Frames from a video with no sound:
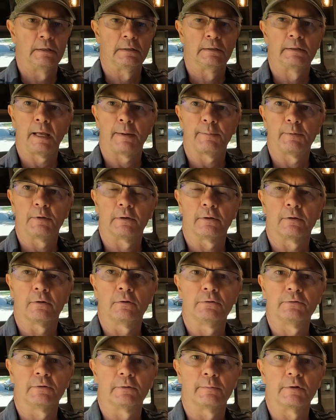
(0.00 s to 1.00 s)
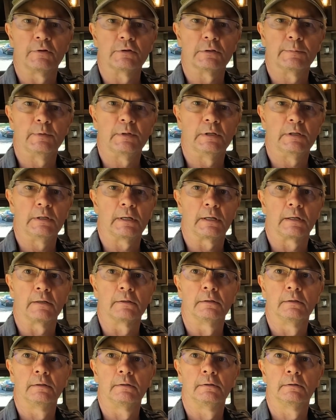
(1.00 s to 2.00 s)
tap into those, and we should be
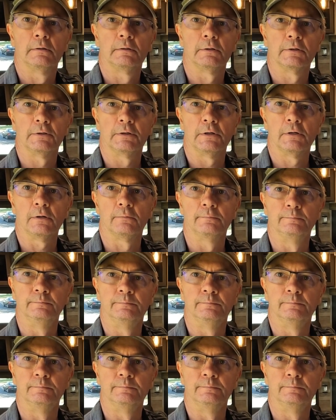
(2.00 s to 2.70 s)
good to go.